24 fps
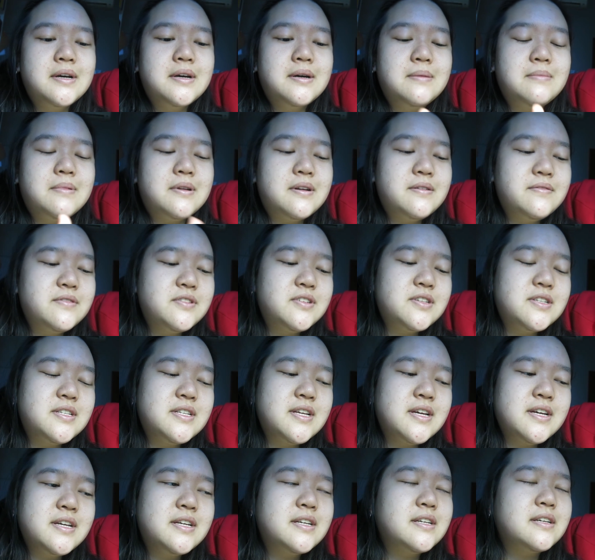But I was just
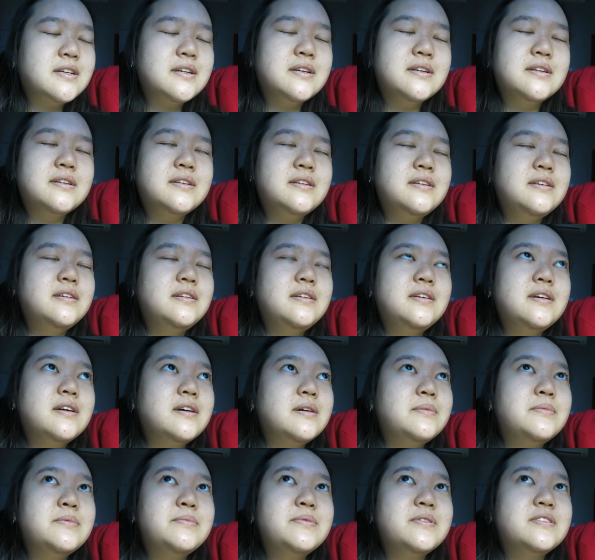like, yeah,
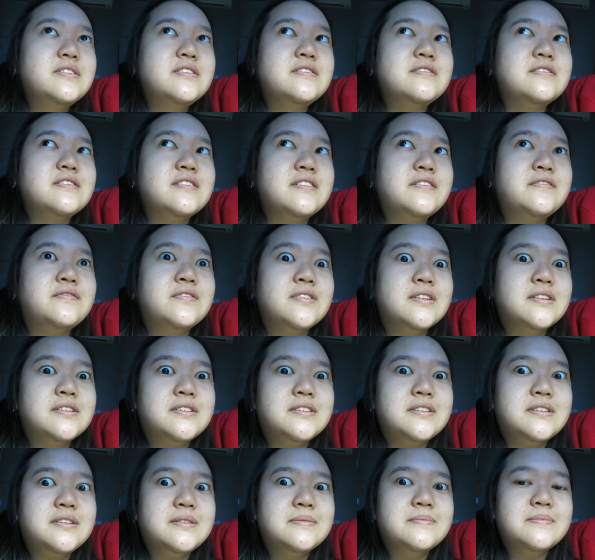I'm about to like fall
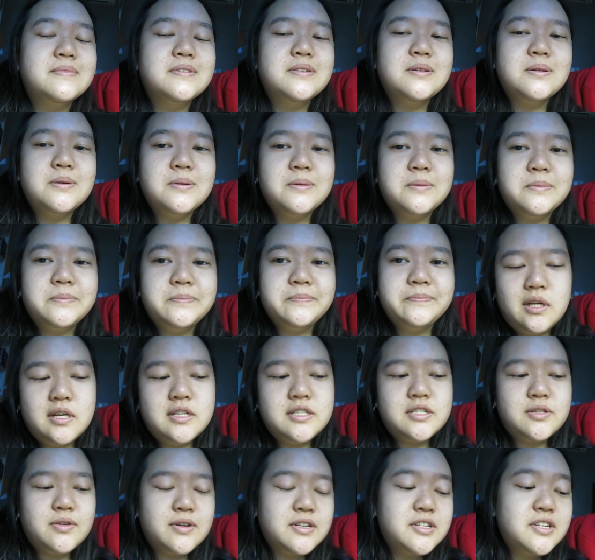asleep. So
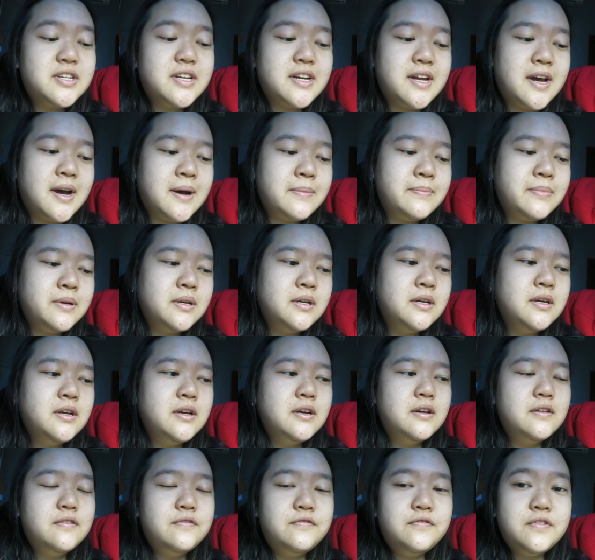I took a nap,
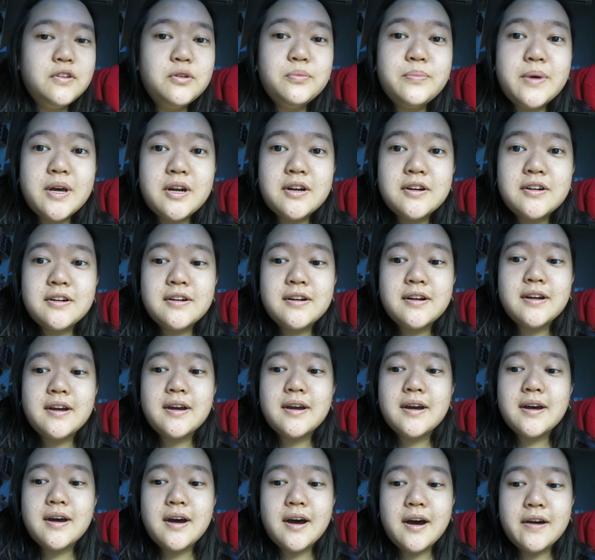feel better,
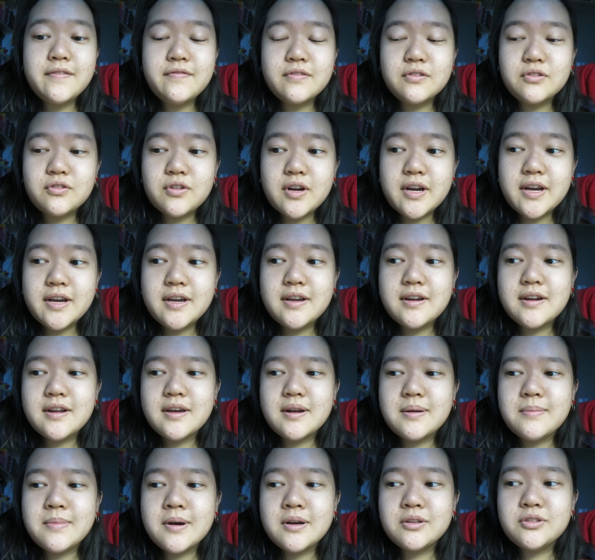I feel great, and
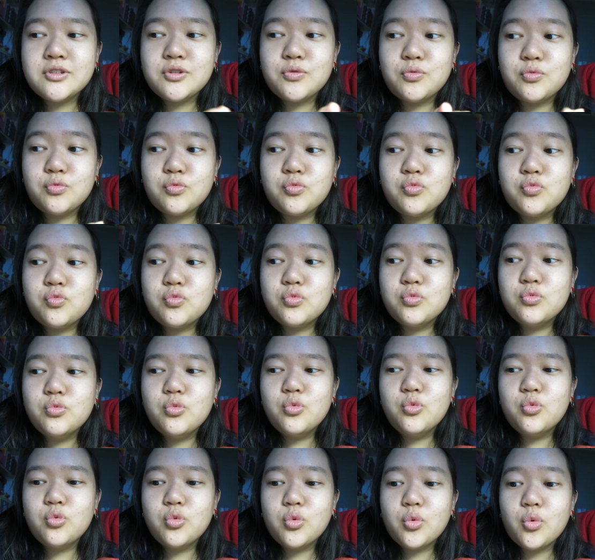I'm about to
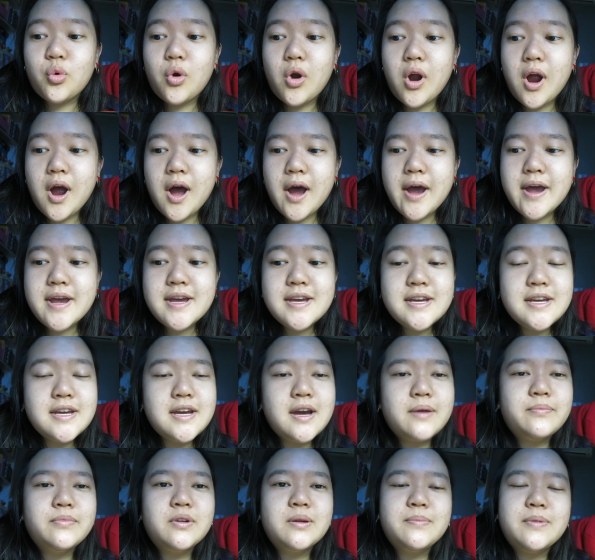write
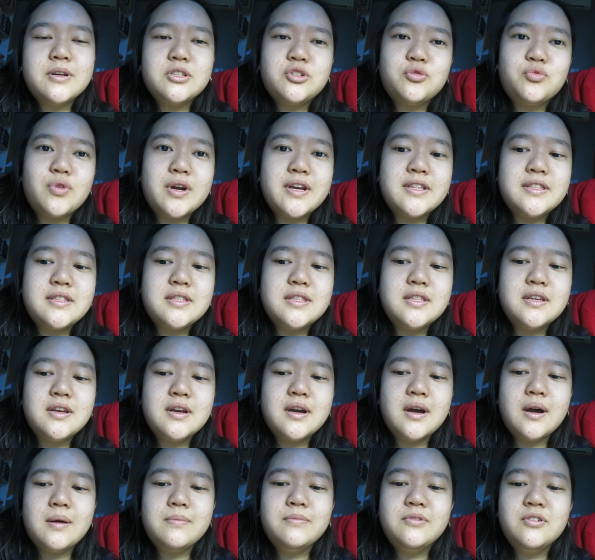the review.
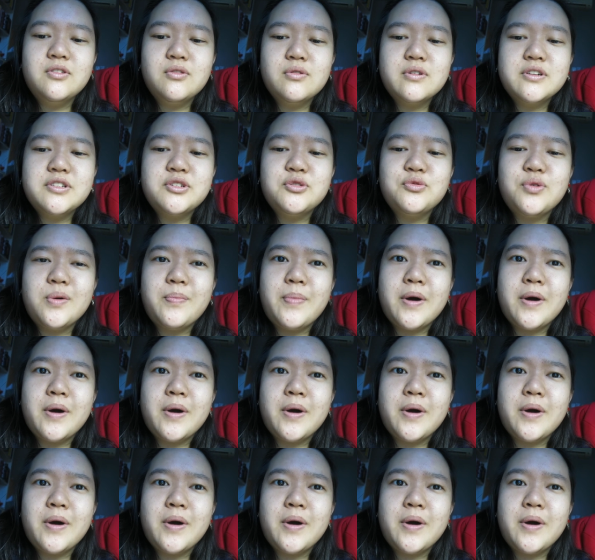I'm going to